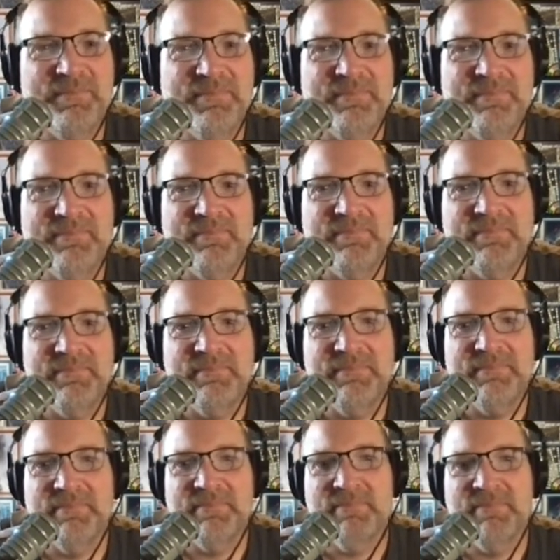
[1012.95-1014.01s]

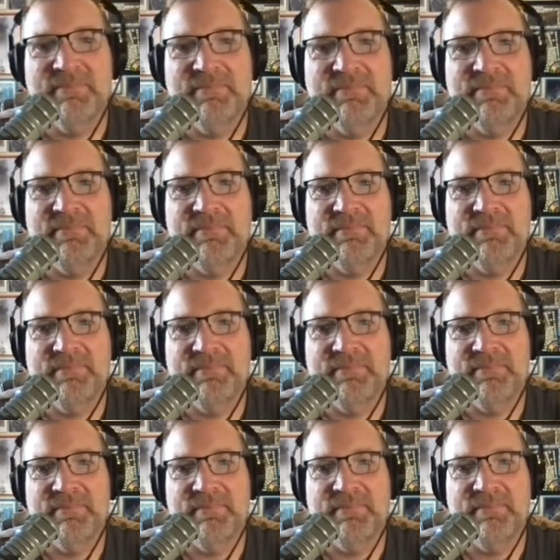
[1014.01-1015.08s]

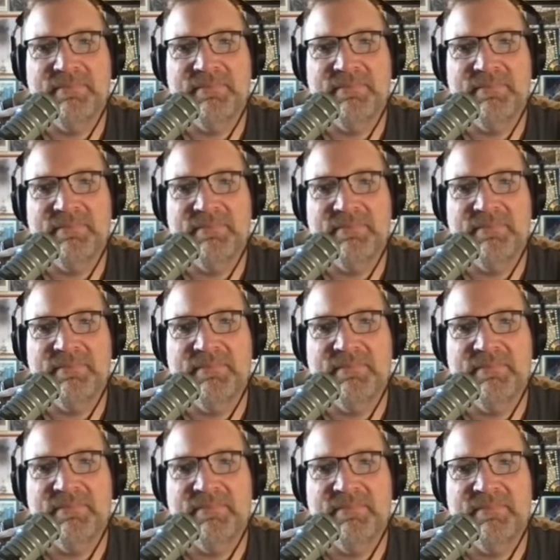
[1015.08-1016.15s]

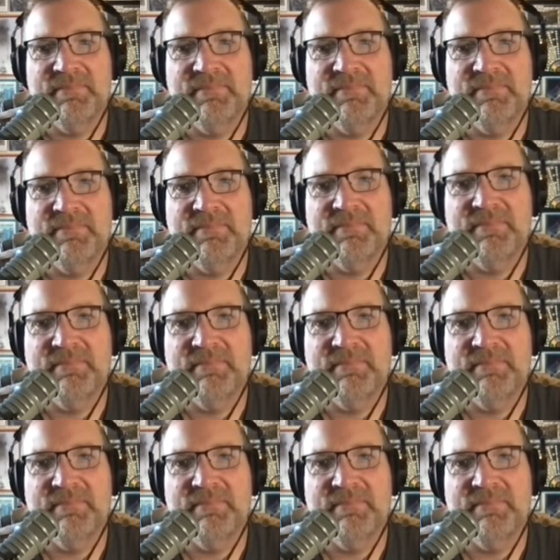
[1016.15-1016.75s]
(not speaking)